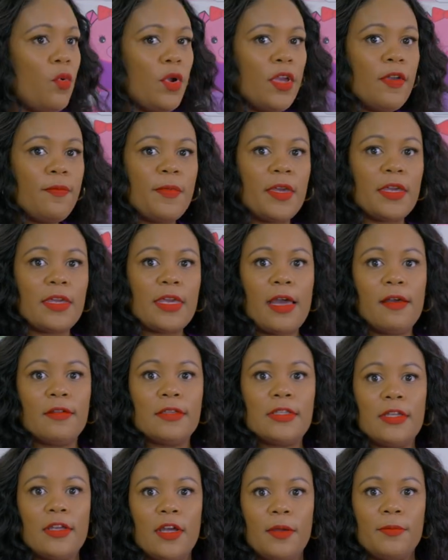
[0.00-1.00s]
we've been
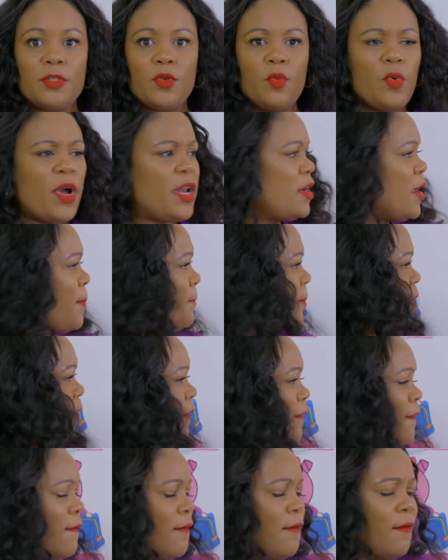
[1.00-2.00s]
counting up to what
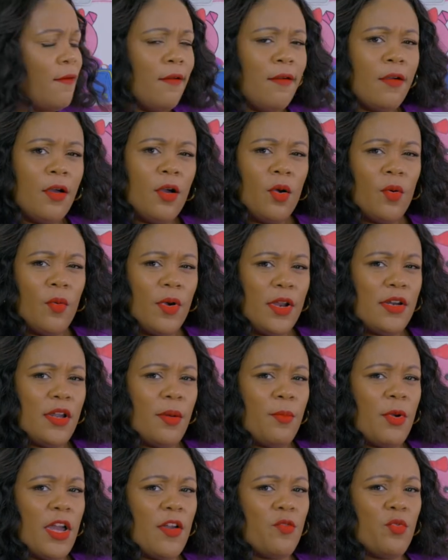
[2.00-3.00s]
number? What
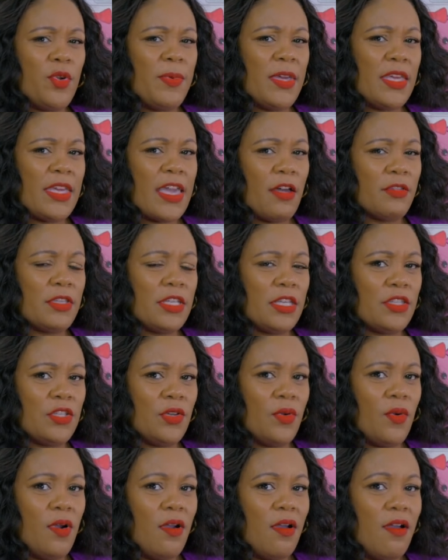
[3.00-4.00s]
number have we been counting
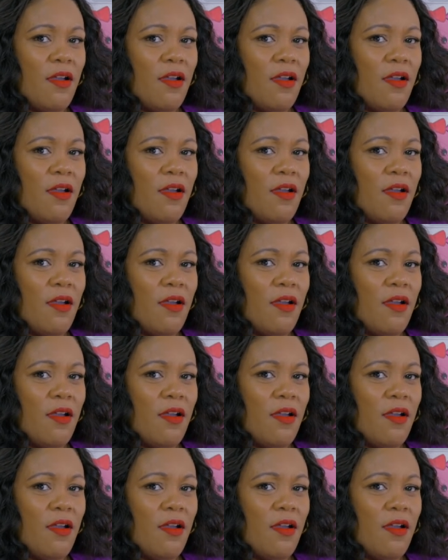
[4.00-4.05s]
to?